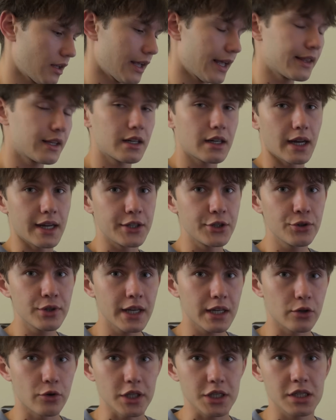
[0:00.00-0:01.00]
And then I do
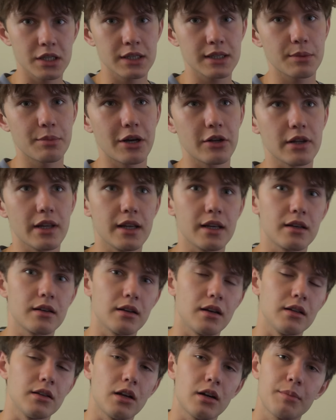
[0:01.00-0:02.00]
get questions about like
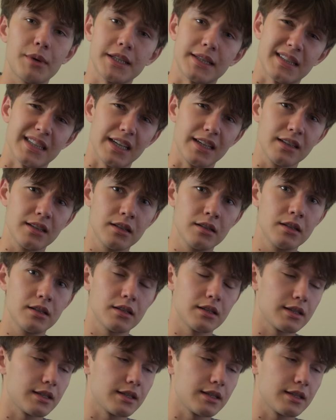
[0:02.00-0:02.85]
a lot of my settings.